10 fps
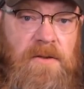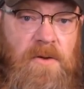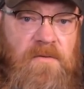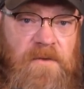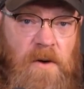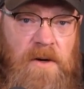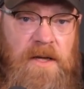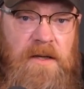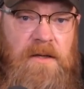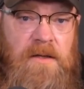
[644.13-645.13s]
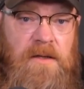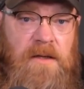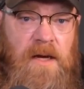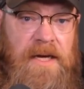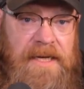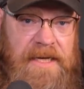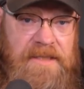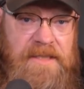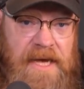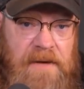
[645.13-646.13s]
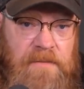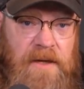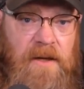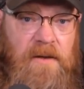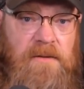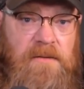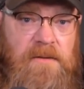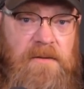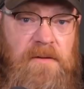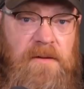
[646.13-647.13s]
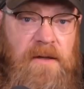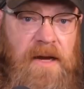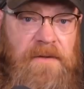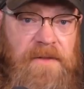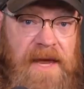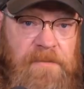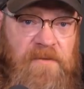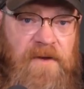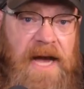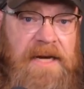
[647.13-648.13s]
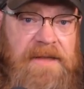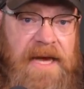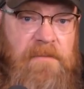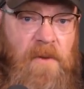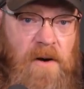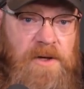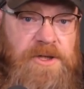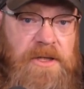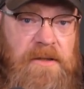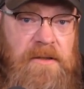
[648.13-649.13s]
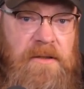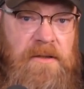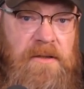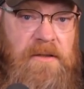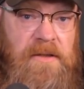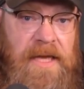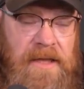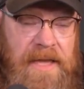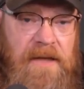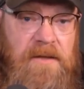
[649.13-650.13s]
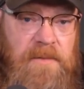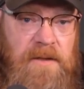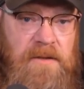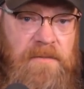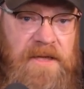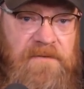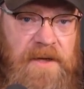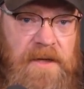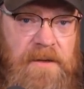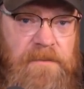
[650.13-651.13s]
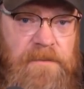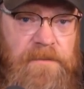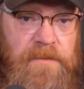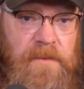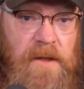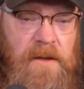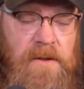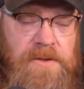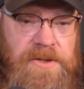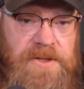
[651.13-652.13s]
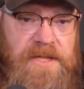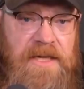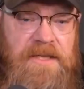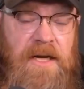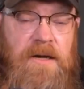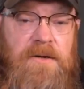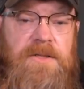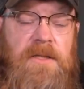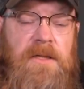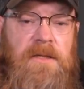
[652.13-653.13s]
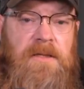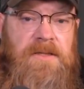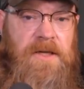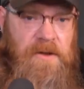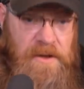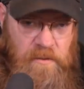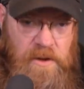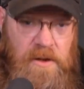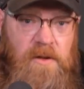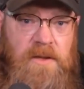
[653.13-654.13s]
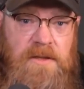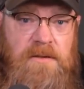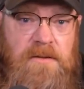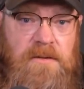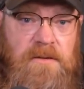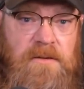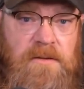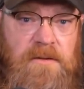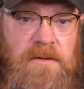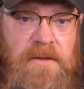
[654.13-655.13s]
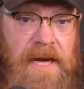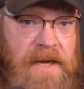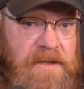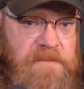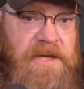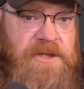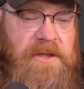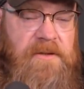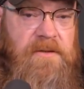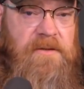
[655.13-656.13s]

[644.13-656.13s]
who voted against that bill, and they provided that margin that allowed the bill to be defeated. Those two state senators, Senator Lynwood Lewis, guy I just mentioned,